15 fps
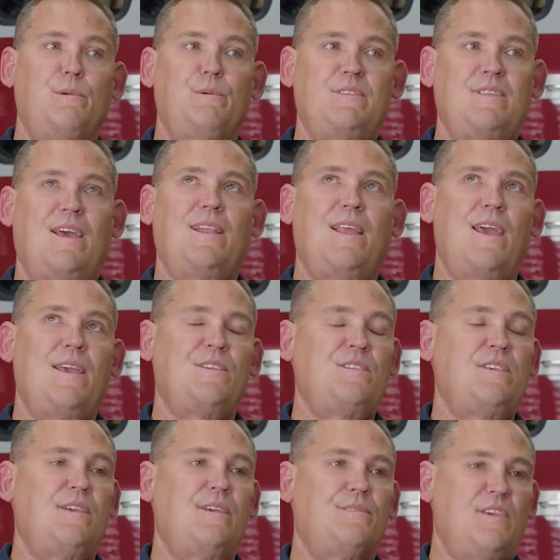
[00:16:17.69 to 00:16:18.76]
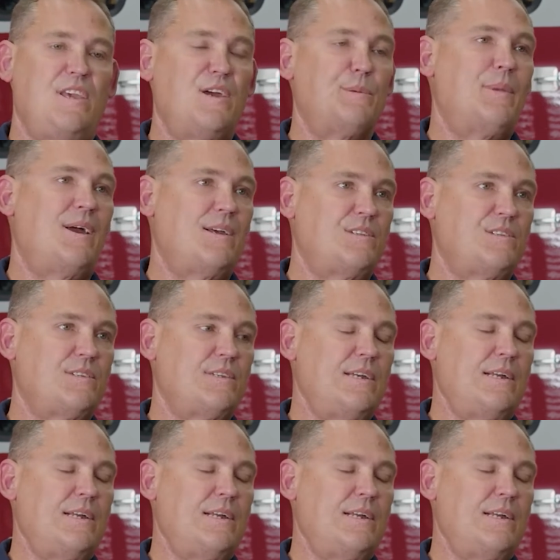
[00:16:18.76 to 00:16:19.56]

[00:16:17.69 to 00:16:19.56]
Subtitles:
who was then AC of EMS,